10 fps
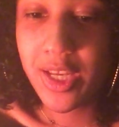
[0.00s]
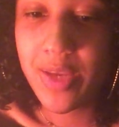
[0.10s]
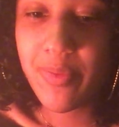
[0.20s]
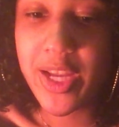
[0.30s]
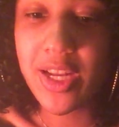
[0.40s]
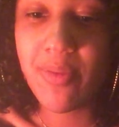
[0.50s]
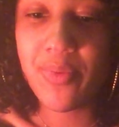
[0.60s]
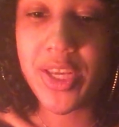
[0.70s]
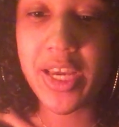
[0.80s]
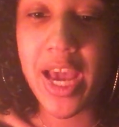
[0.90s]
he might
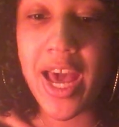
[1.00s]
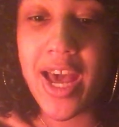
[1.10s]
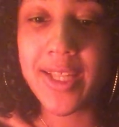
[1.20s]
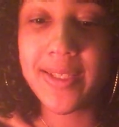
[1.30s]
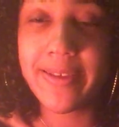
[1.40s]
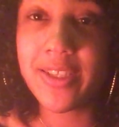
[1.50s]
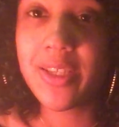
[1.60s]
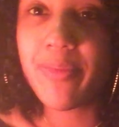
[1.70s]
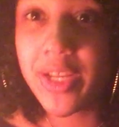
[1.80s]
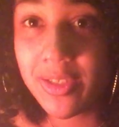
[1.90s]
not be as
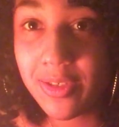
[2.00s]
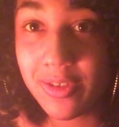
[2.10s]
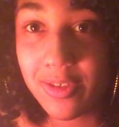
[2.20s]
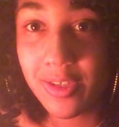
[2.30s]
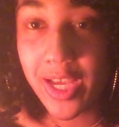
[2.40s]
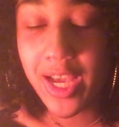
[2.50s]
sentimental